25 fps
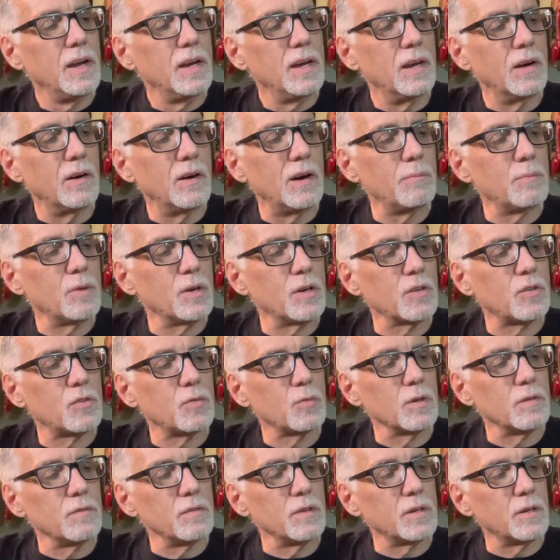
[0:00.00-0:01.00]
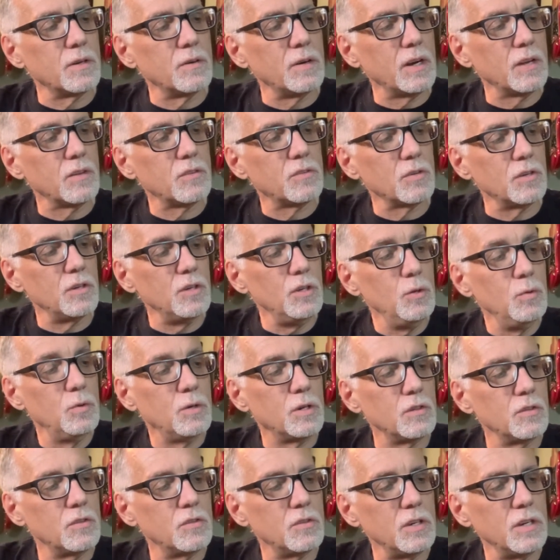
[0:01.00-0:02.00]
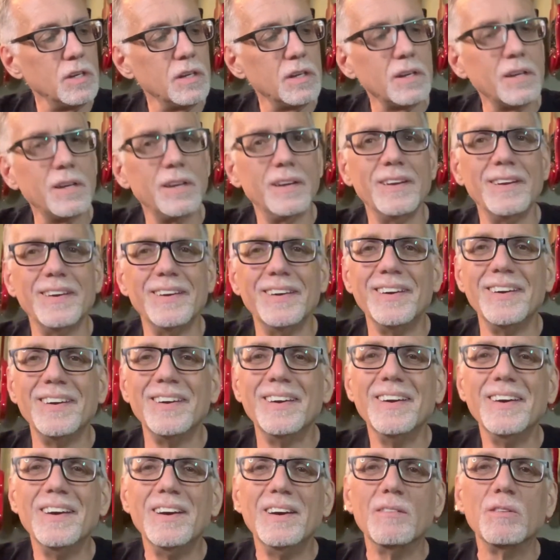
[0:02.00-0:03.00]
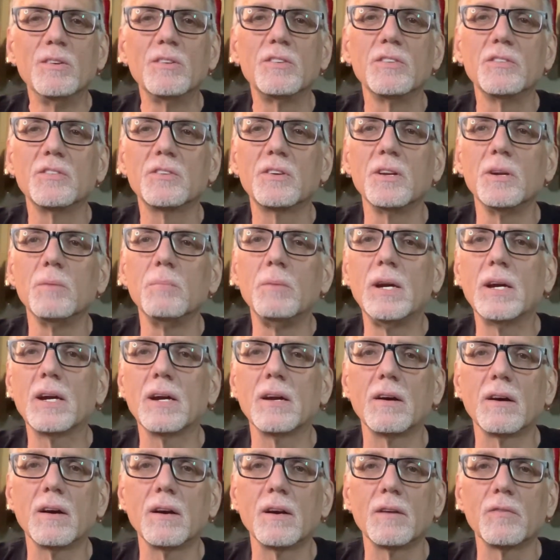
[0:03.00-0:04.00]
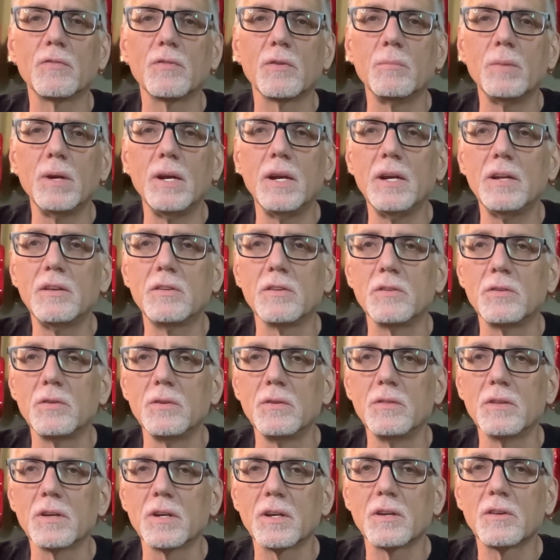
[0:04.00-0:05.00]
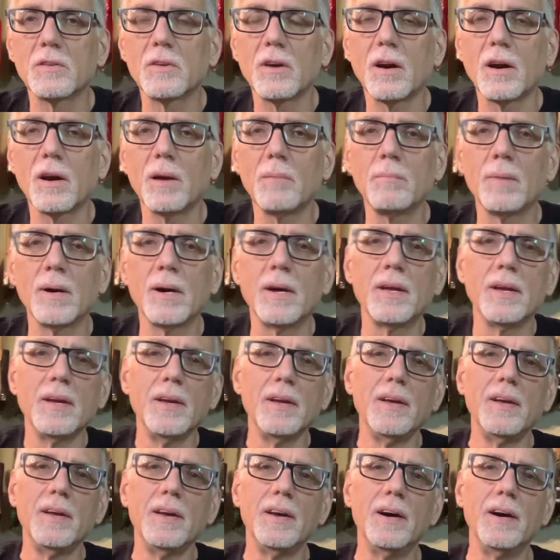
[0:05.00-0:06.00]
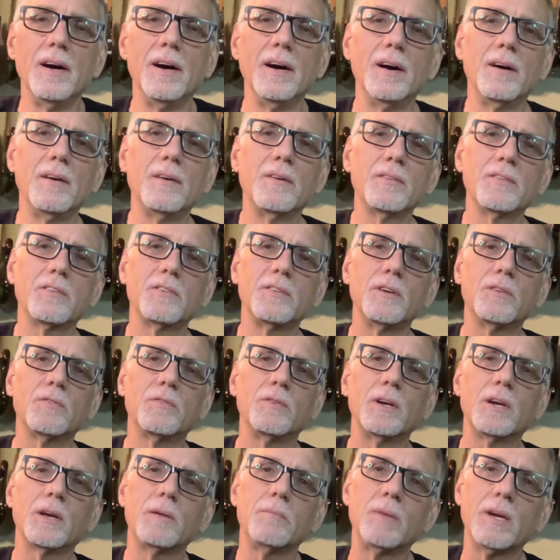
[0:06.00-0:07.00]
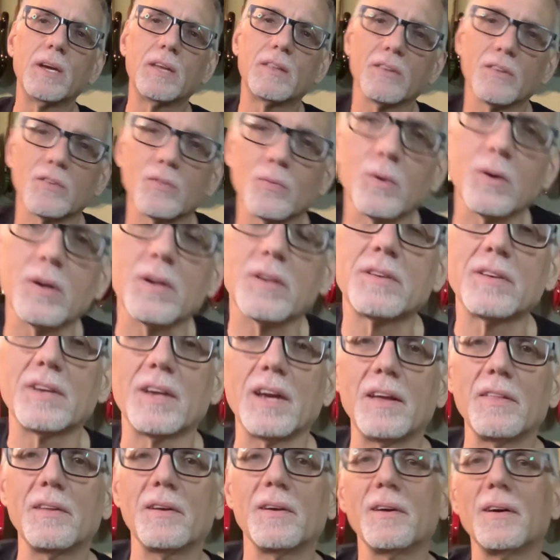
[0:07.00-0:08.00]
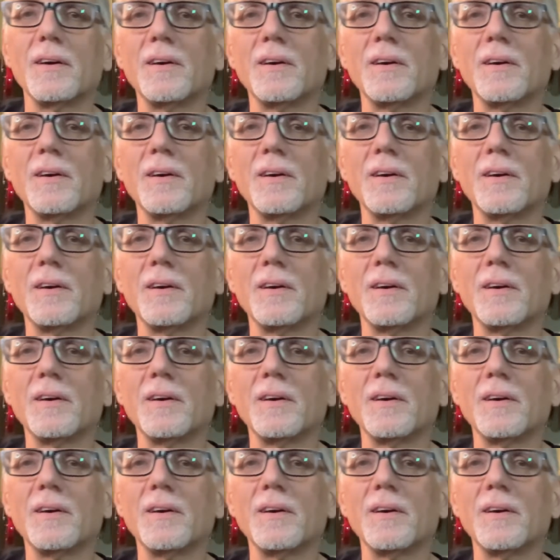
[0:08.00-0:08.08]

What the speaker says: Now I'm going to swivel it around so you can see it, which is going to make it harder for me to tune the guitar, but let's see if we can make this work together.